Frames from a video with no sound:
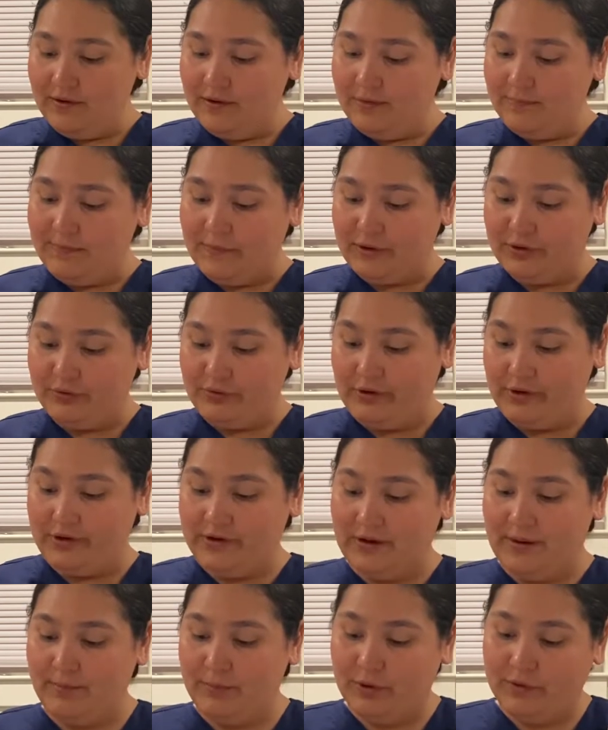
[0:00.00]
medical record
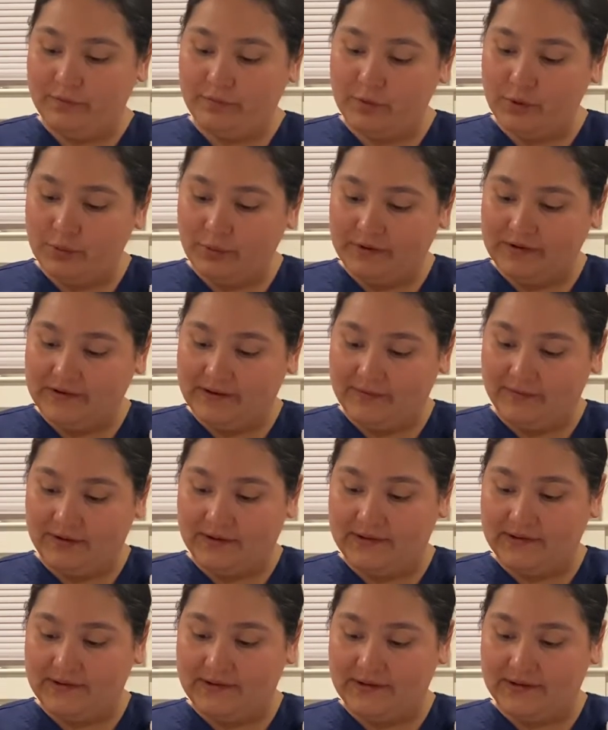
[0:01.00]
number
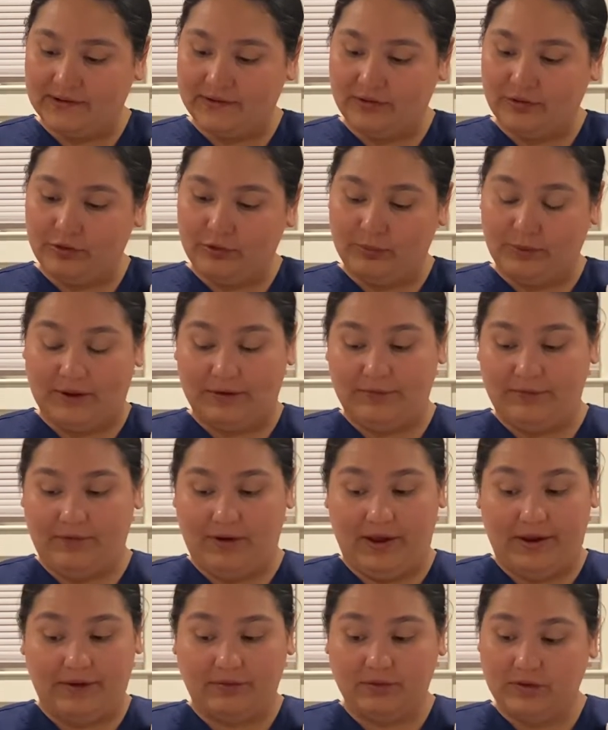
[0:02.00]

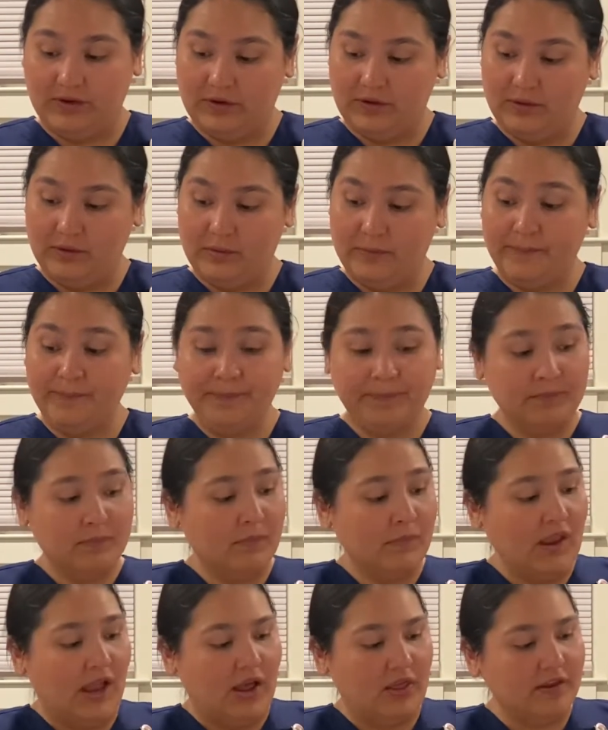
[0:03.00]
4176352.
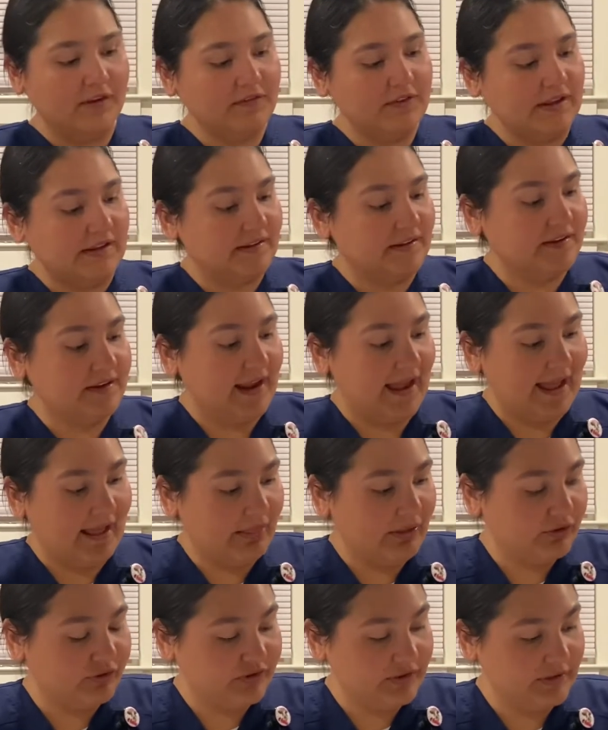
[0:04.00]
I'll look if he has any
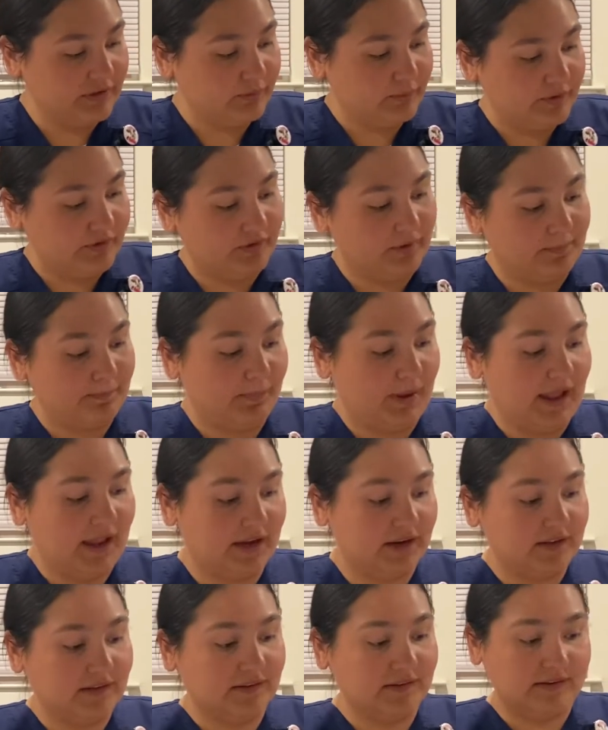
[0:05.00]
allergies, which
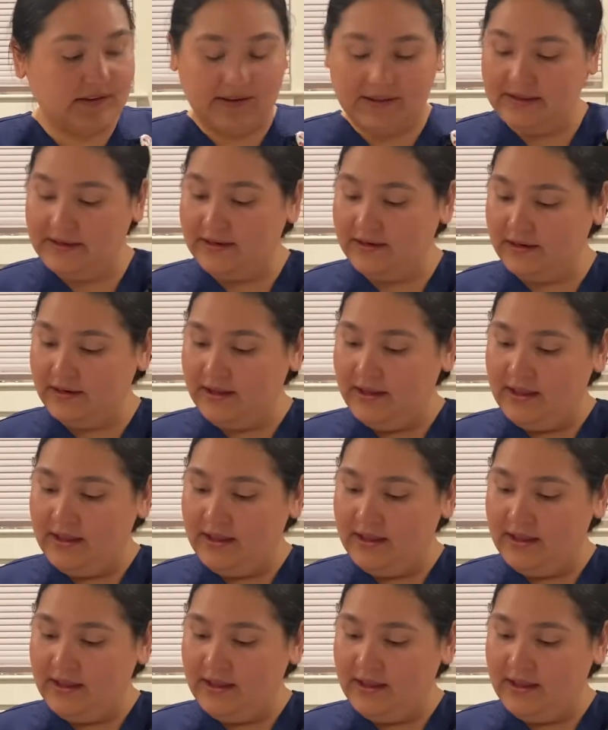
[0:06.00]
penicillin,